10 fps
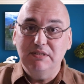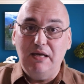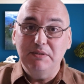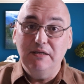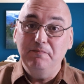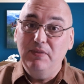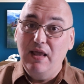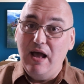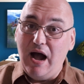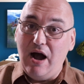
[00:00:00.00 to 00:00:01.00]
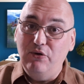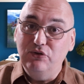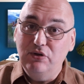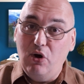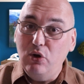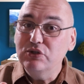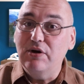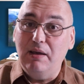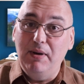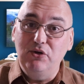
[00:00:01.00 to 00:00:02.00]
something. I would also
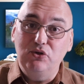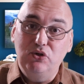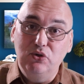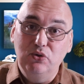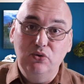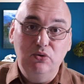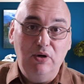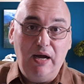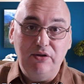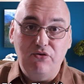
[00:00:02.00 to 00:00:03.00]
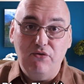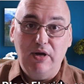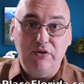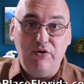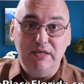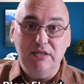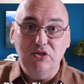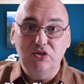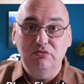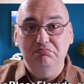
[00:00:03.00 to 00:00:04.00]
recommend you to address
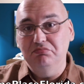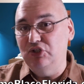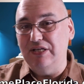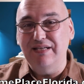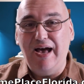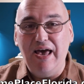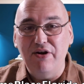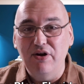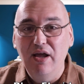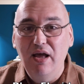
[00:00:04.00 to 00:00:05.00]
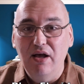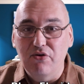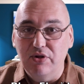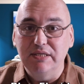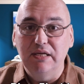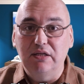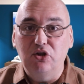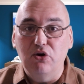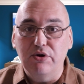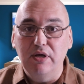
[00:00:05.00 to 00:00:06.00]
this, just hire a real estate
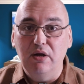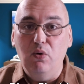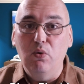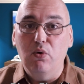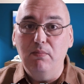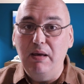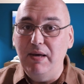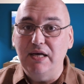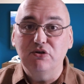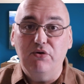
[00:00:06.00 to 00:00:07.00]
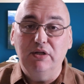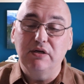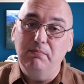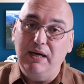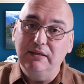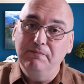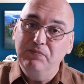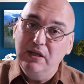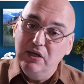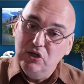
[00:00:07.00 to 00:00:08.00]
attorney or maybe ask a realtor, but
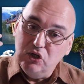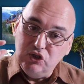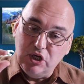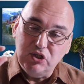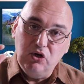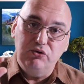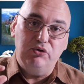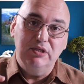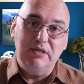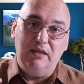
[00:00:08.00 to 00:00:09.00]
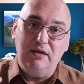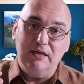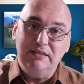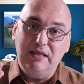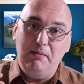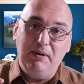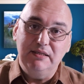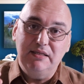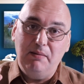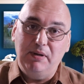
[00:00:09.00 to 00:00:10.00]
just go through this contract step by
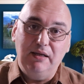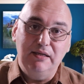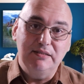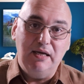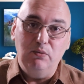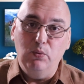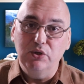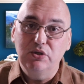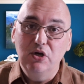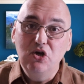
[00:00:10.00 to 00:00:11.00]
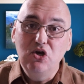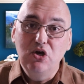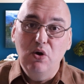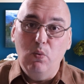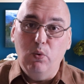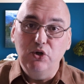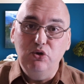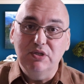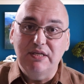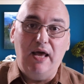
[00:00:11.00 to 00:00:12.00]
step and understand what
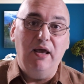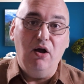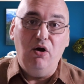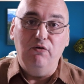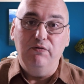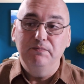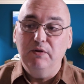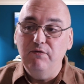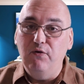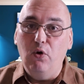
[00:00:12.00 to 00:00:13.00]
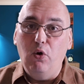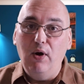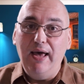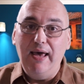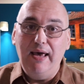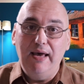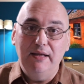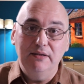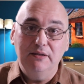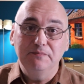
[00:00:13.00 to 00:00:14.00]
you're signing off for.
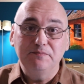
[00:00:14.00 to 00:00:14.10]
And